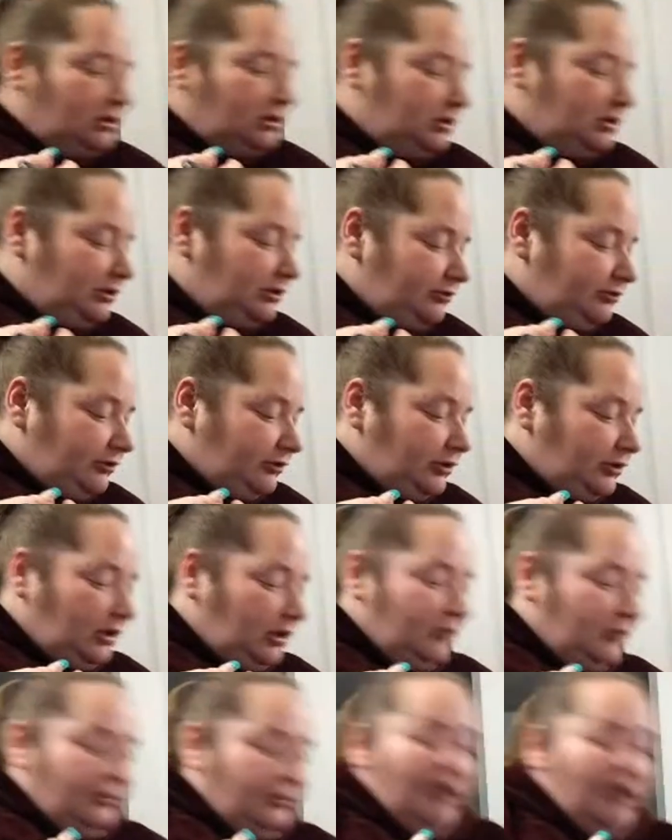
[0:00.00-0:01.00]
That's good.
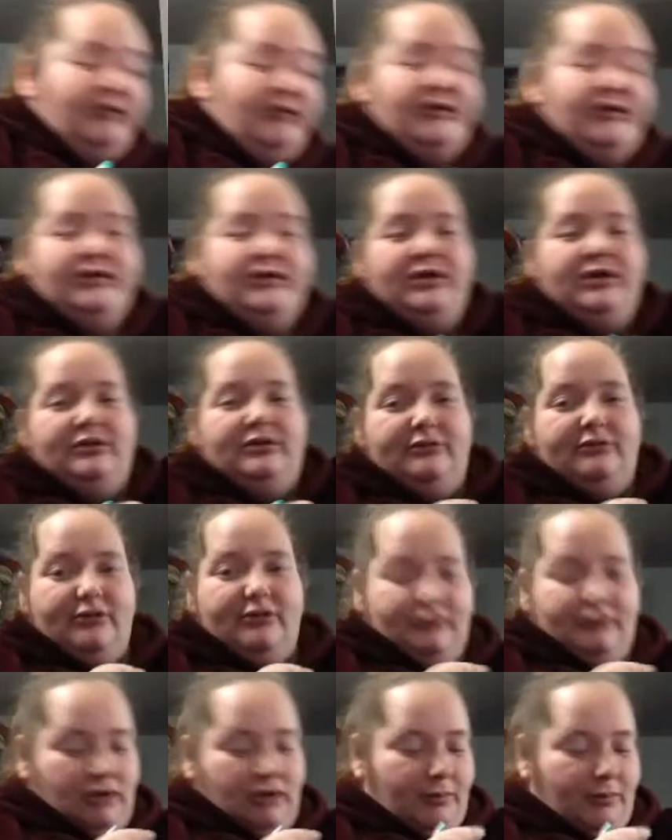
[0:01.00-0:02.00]
I'm probably going to get
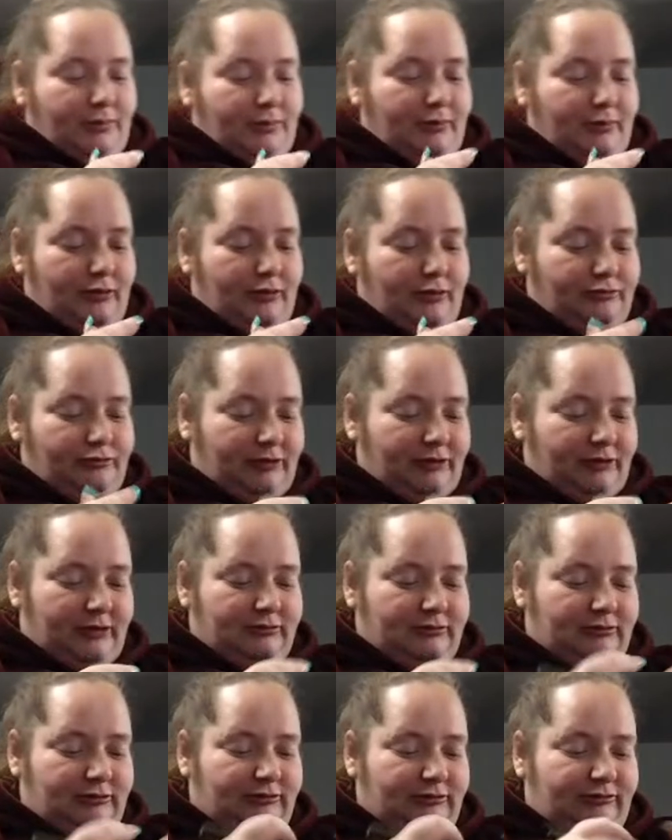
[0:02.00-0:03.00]
another couple rows out of
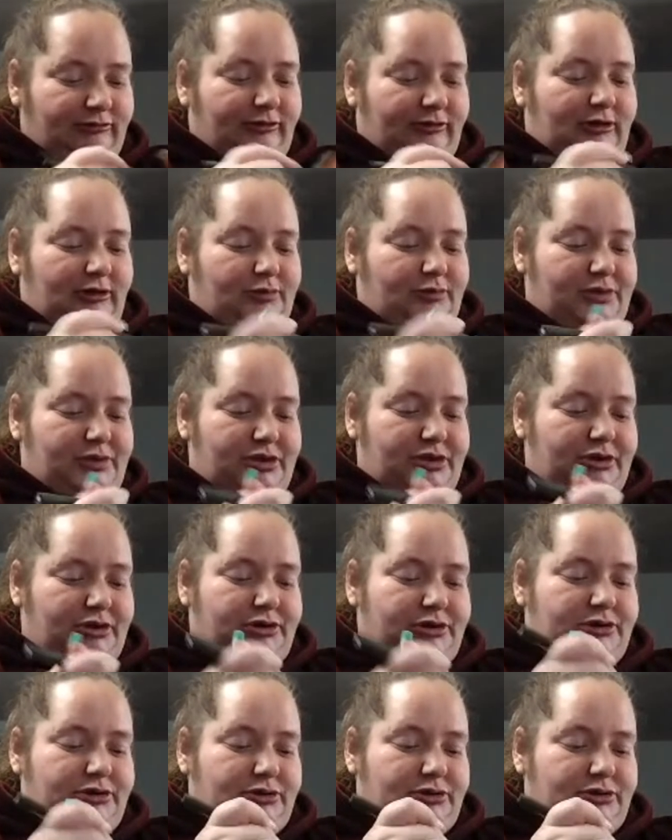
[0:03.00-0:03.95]
this. That'll be good.